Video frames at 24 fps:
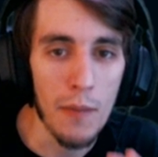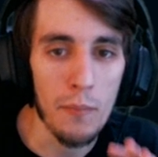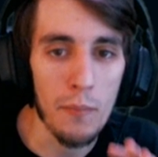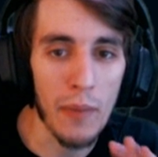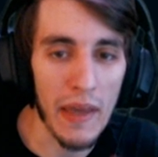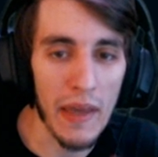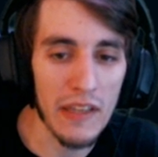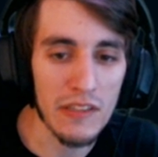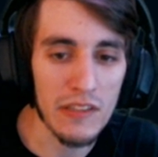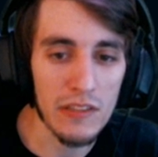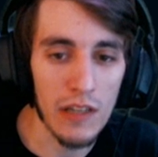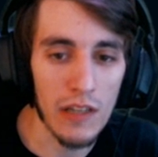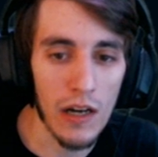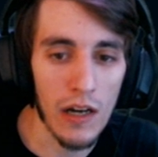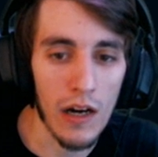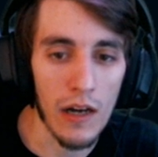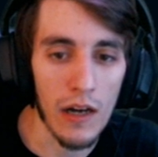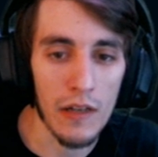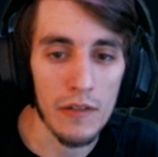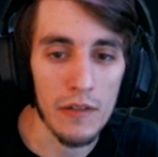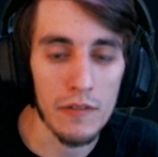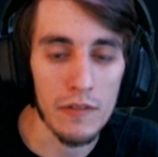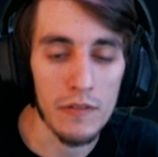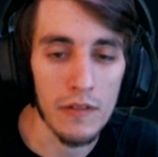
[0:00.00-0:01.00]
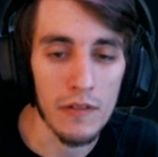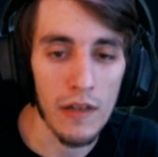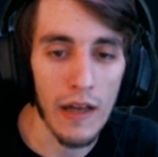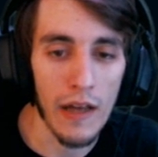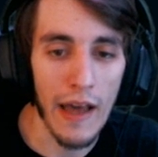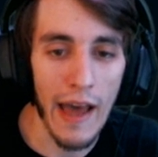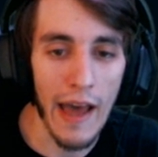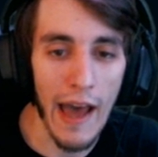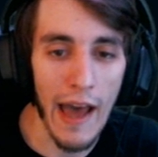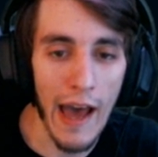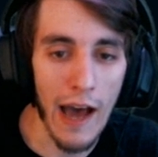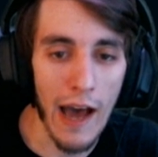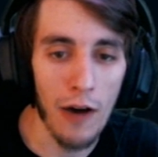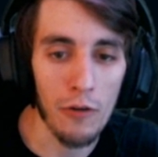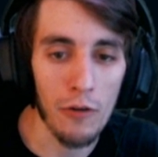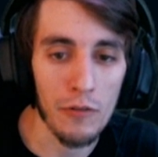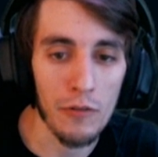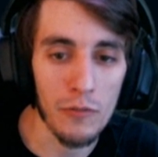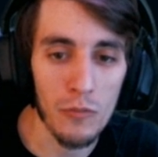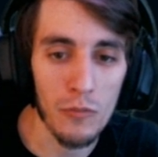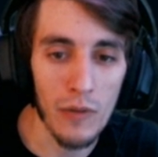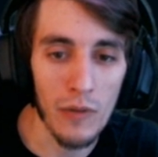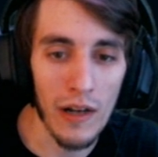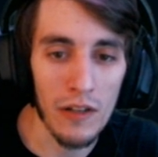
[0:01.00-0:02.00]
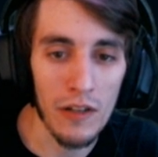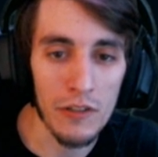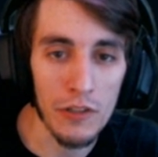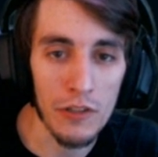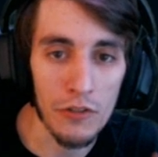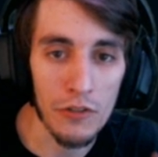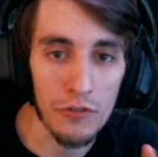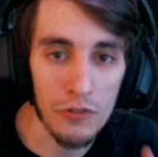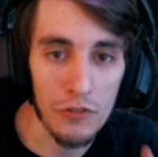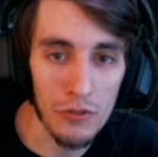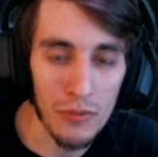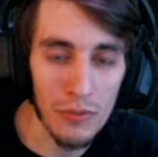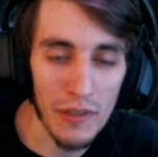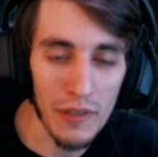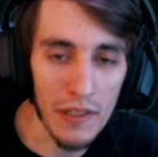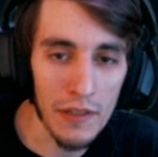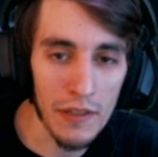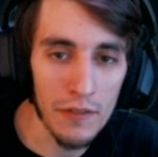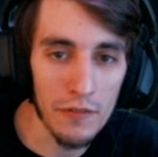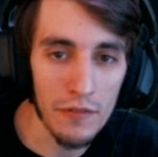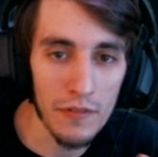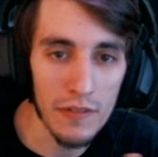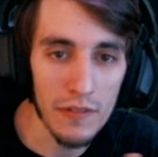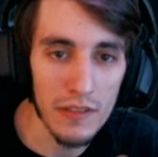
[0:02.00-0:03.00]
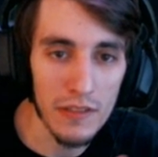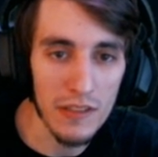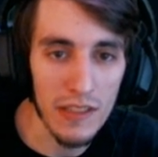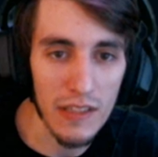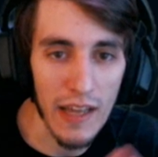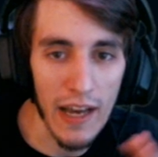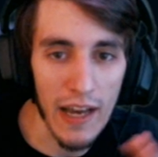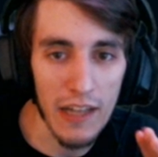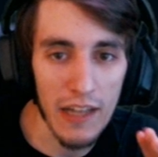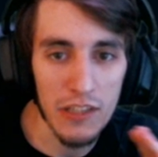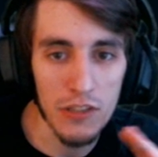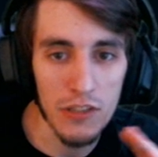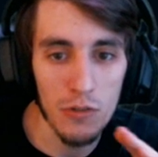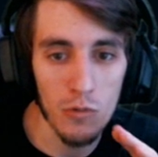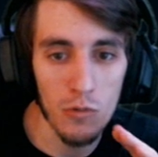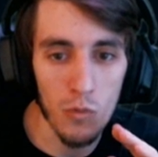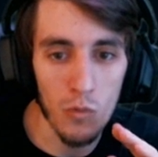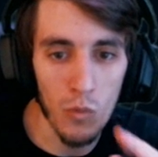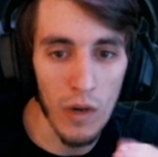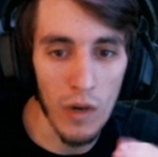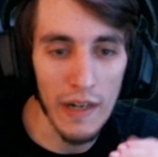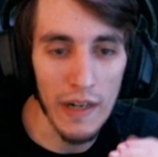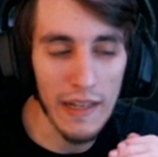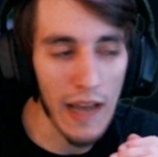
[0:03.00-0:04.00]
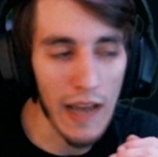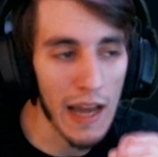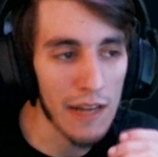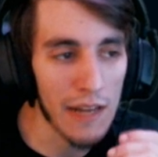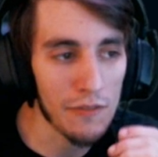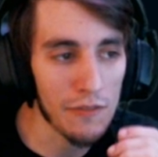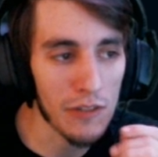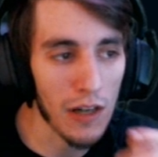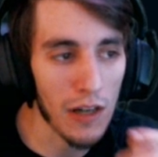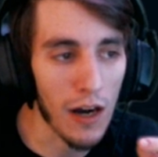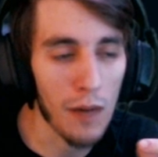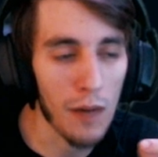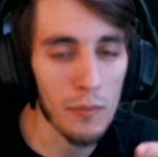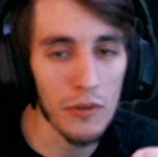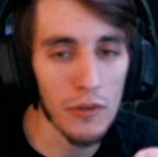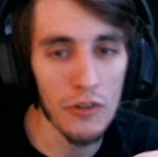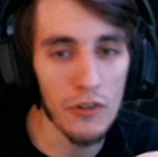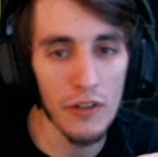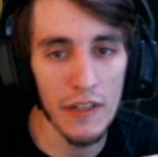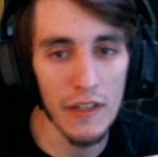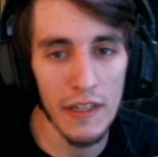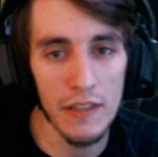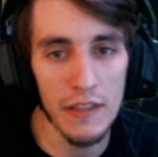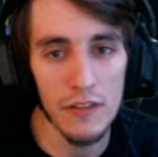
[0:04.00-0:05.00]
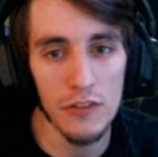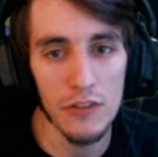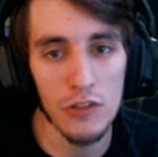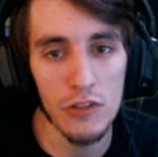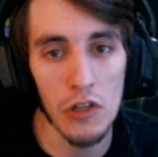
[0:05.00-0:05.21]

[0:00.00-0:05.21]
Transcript: based on how well you're doing / what kind of comp you're against.